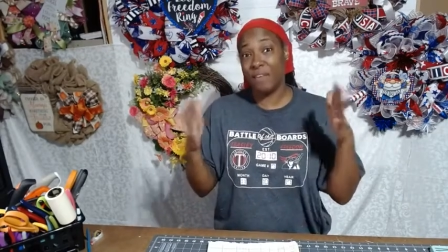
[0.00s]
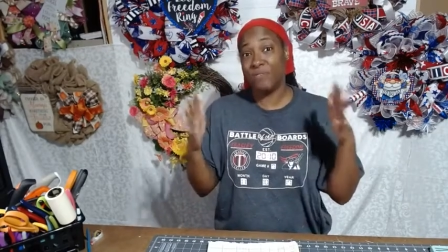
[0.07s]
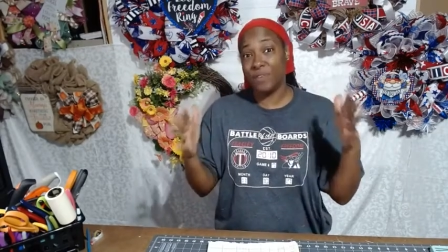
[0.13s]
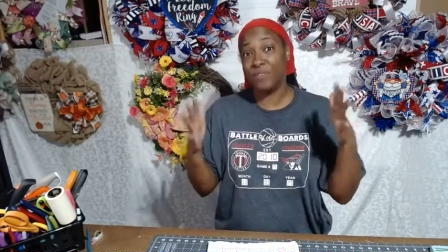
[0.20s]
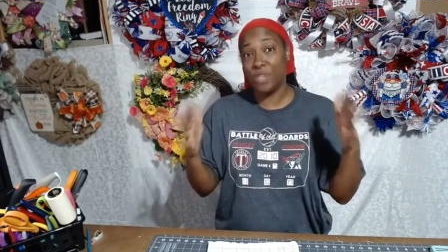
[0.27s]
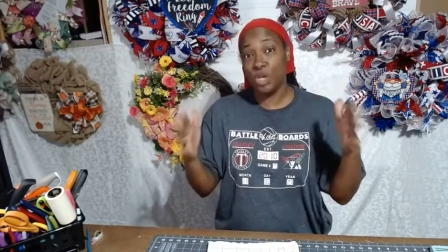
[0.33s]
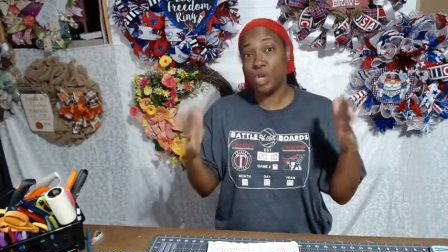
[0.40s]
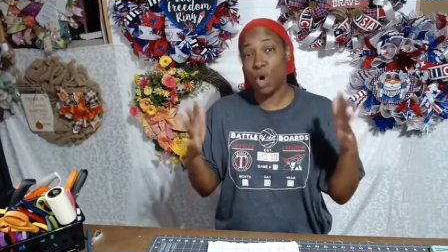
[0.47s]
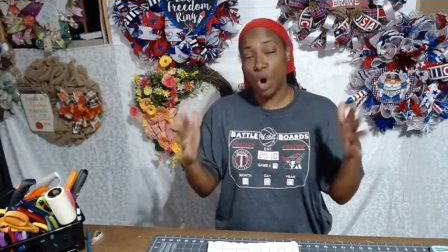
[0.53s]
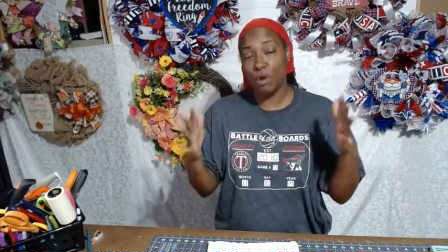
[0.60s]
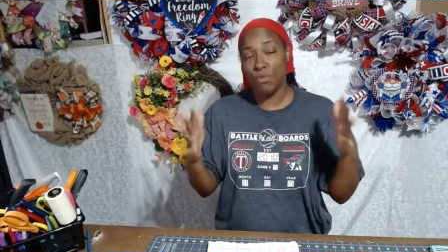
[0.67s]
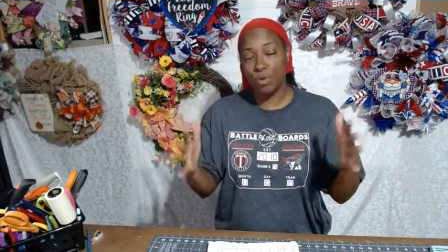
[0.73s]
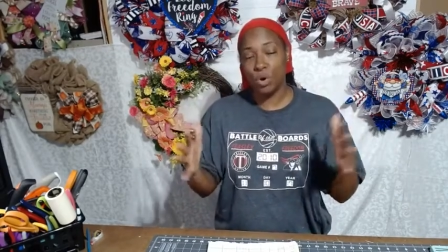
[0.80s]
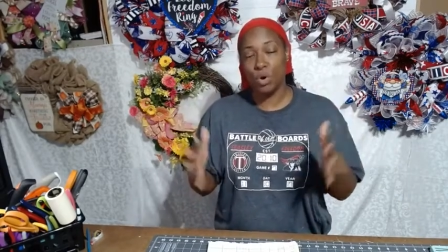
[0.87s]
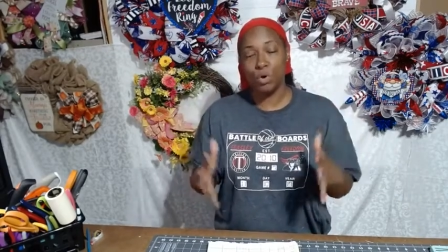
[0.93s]

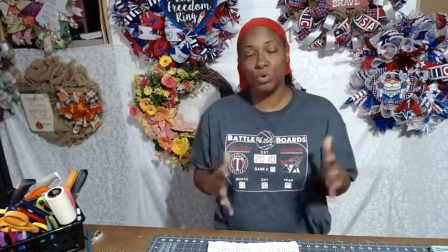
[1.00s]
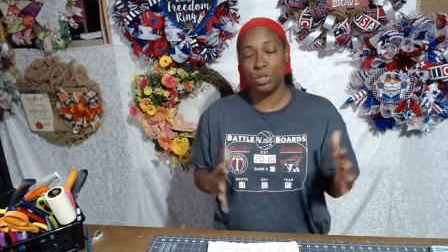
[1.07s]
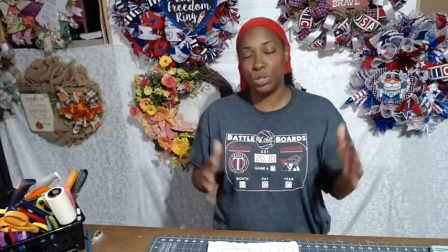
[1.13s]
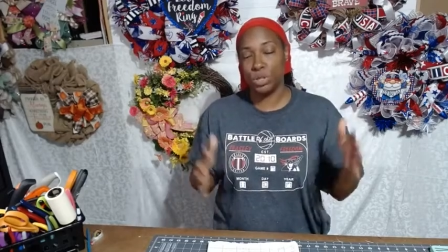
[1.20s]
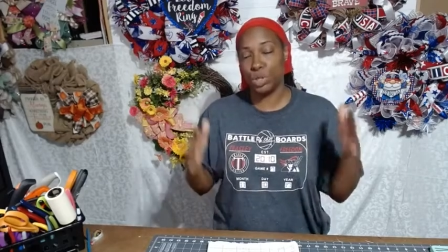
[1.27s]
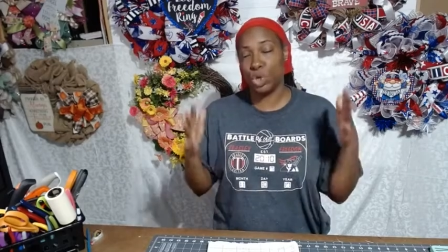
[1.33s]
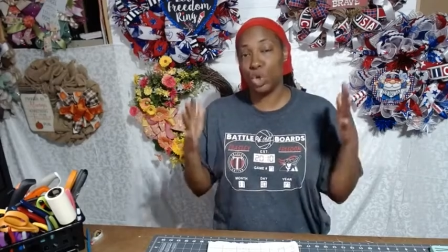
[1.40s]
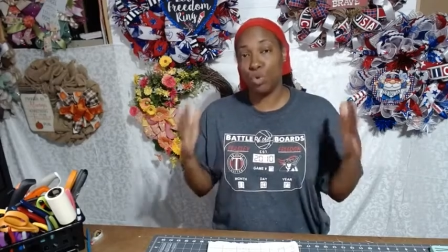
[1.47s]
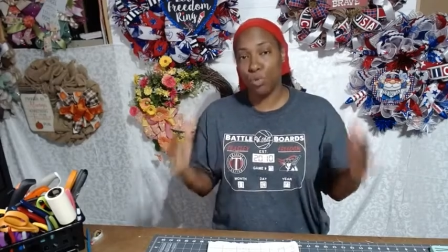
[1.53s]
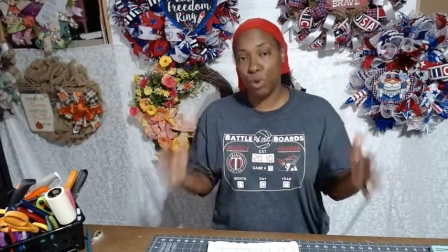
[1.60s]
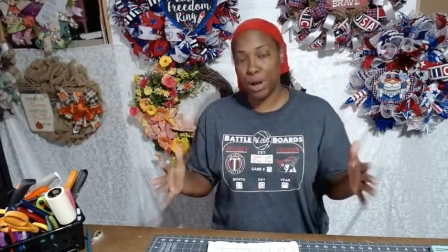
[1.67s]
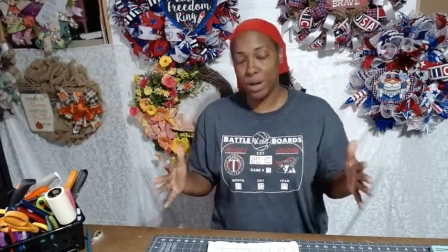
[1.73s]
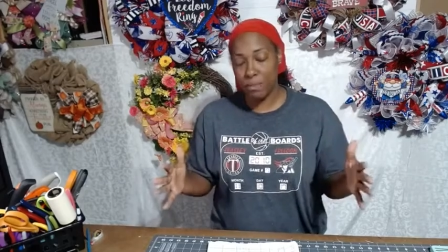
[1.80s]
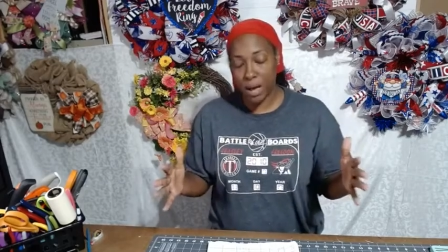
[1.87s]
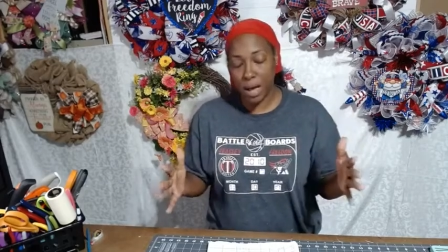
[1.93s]
50-yard roll, which is a
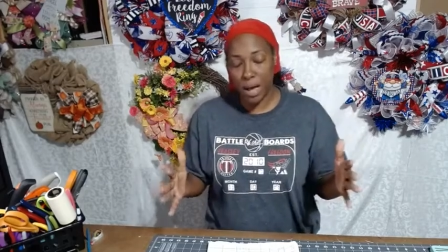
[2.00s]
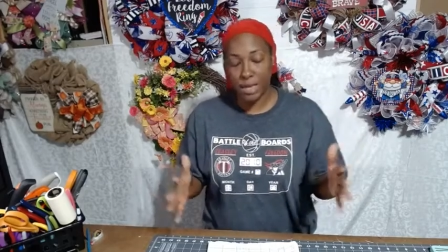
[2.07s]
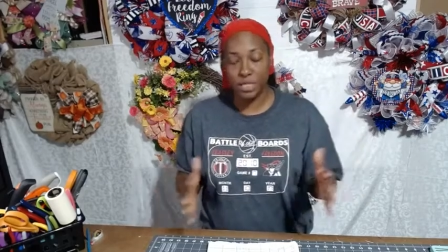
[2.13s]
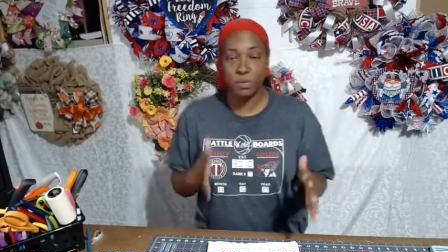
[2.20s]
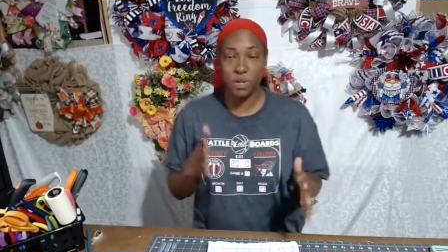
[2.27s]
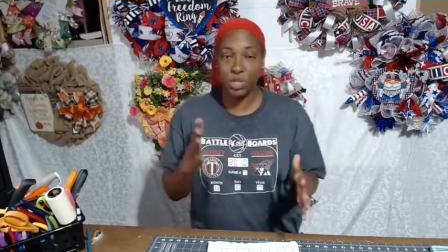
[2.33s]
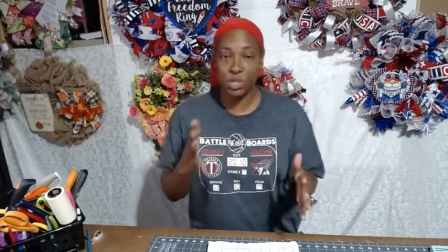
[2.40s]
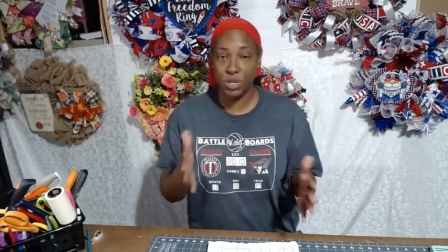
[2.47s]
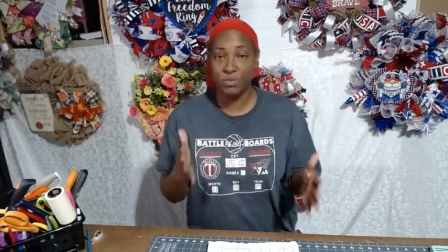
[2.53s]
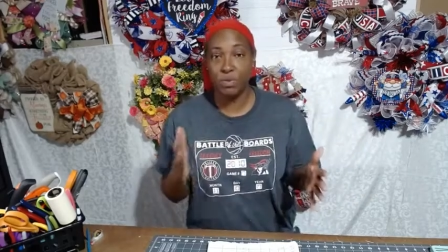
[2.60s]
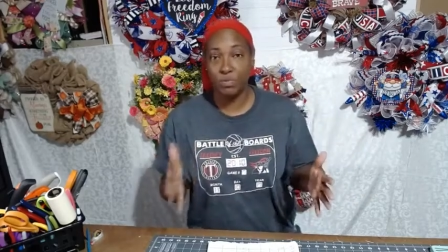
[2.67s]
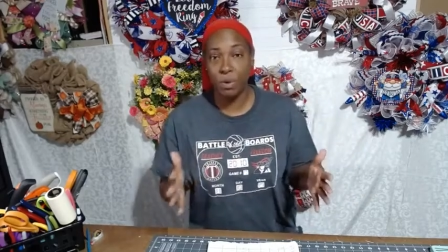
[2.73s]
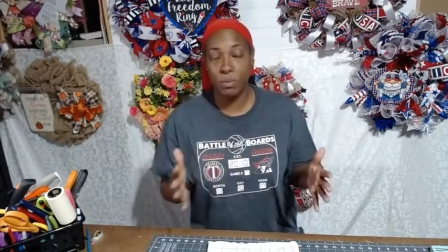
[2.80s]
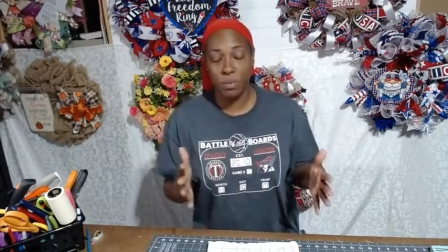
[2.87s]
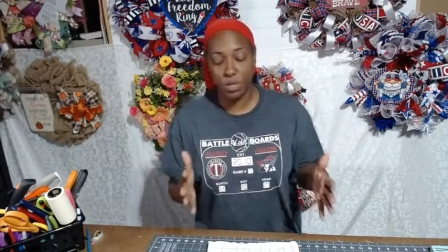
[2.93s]
great buy, especially if the
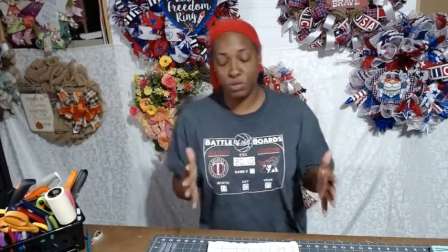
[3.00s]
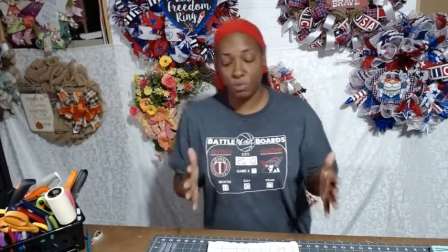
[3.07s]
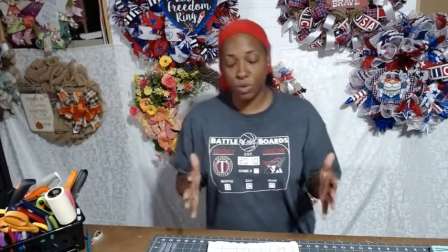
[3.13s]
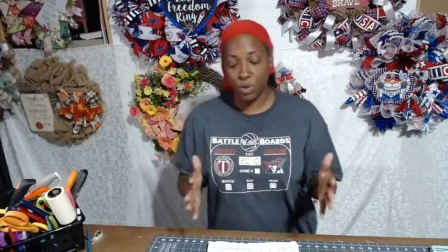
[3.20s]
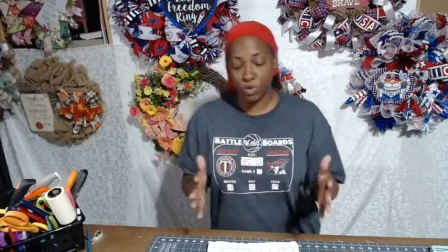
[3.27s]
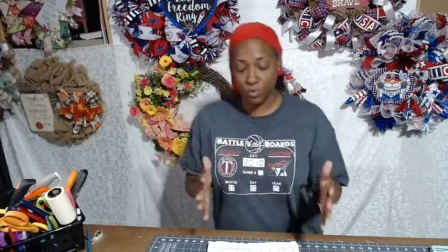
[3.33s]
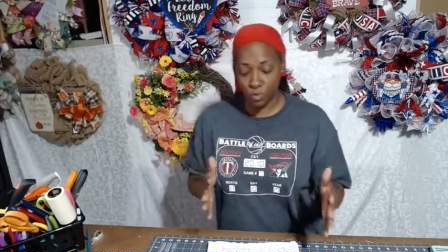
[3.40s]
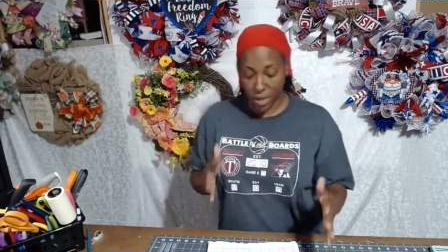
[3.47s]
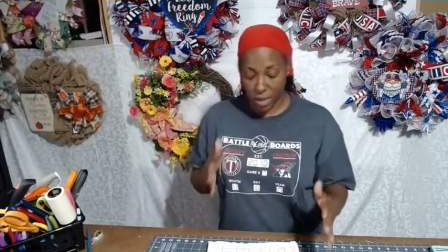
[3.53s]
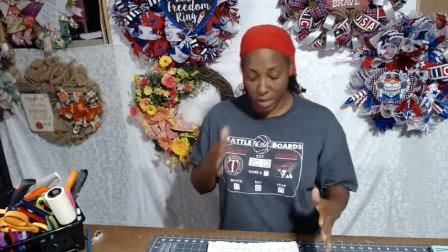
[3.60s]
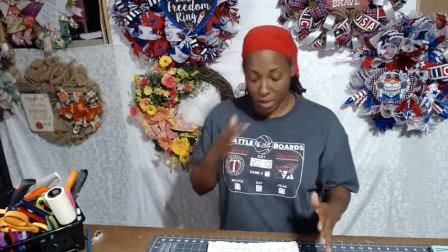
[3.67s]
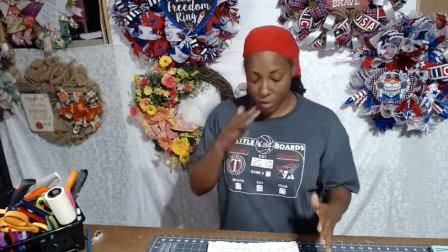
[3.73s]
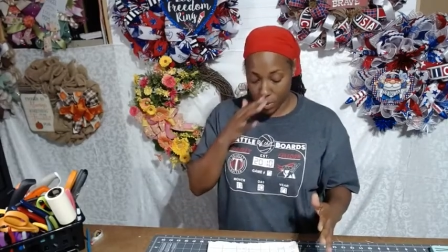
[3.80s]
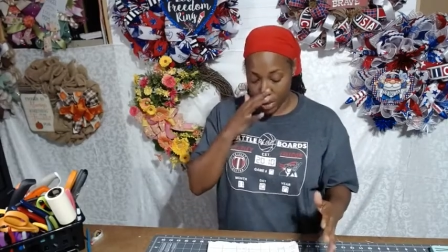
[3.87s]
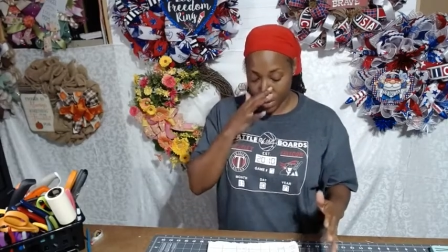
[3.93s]
ribbon is beautiful like
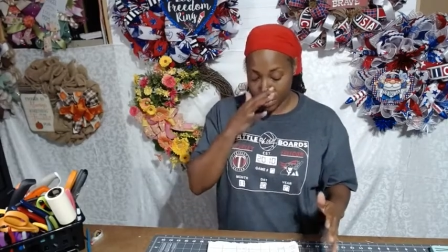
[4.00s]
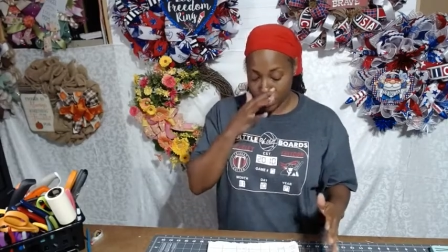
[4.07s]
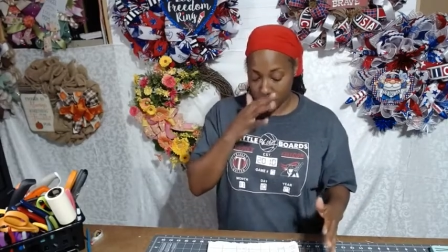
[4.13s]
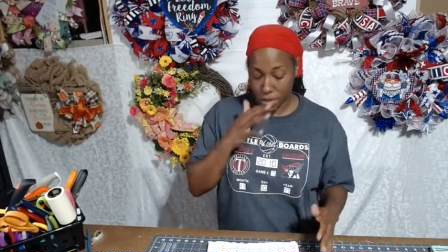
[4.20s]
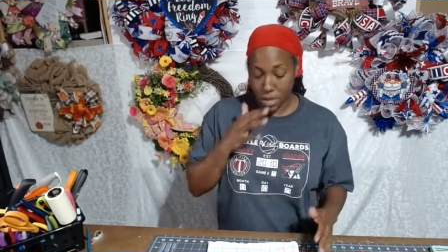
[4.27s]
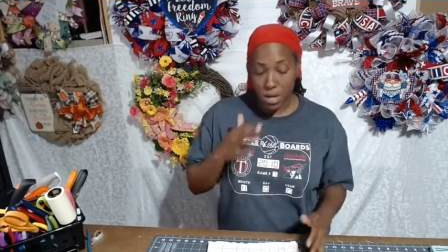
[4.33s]
it was.